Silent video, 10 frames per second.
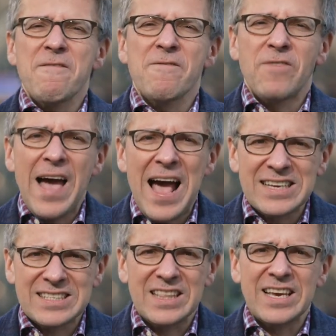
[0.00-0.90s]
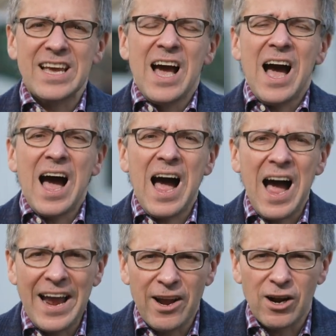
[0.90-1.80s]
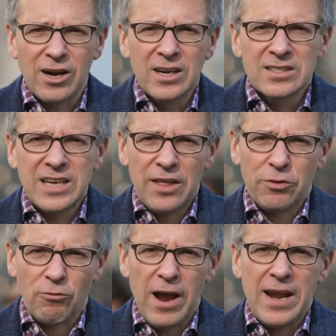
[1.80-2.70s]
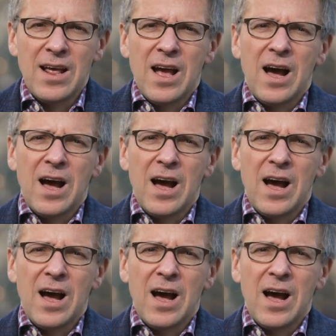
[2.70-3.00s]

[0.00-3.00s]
vastly higher death rate